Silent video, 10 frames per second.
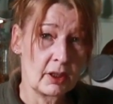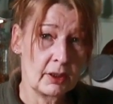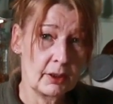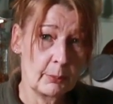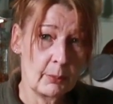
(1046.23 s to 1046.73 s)

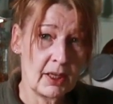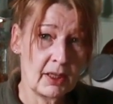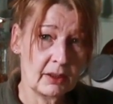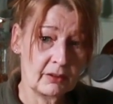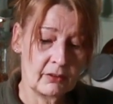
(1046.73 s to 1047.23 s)

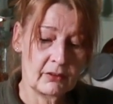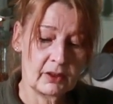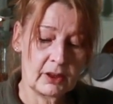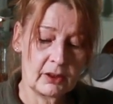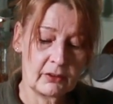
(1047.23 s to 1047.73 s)
and
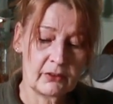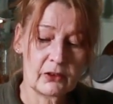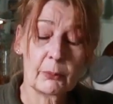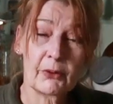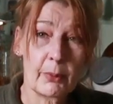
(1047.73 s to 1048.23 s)

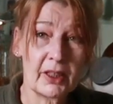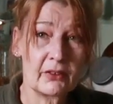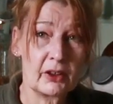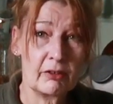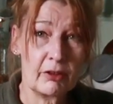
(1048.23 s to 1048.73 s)
stops the
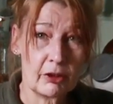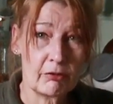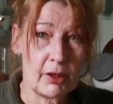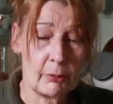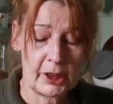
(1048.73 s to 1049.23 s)
bacteria
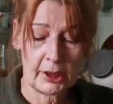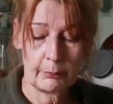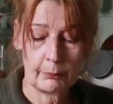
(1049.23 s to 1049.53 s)
growing.